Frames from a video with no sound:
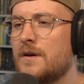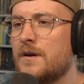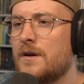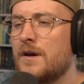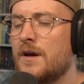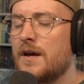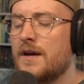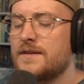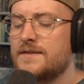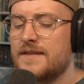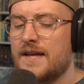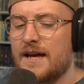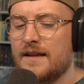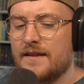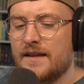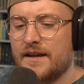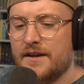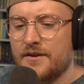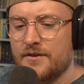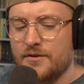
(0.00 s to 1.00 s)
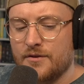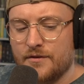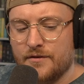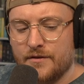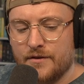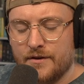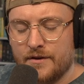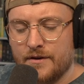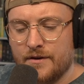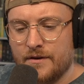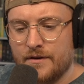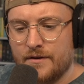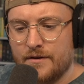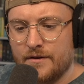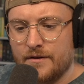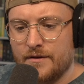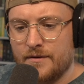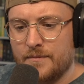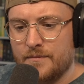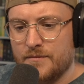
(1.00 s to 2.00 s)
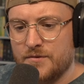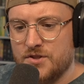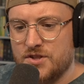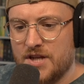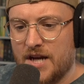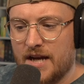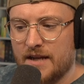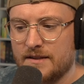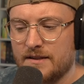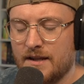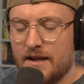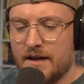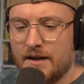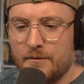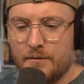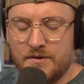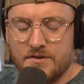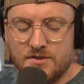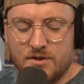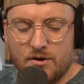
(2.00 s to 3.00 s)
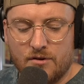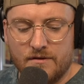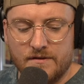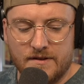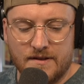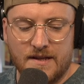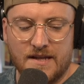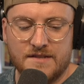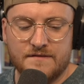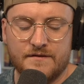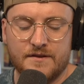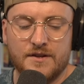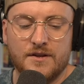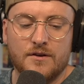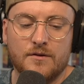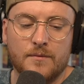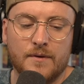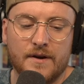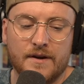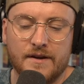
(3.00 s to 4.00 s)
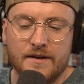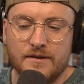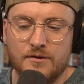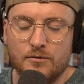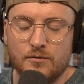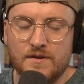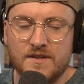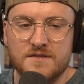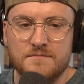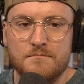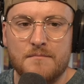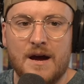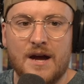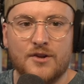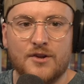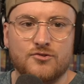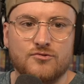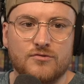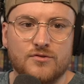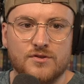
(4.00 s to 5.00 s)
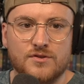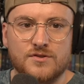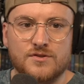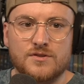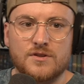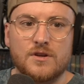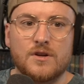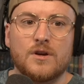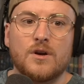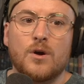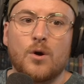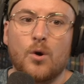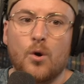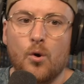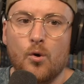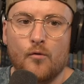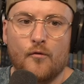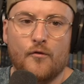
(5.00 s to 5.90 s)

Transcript: Is that like another chant like we saw in the last video where you do these mantras over and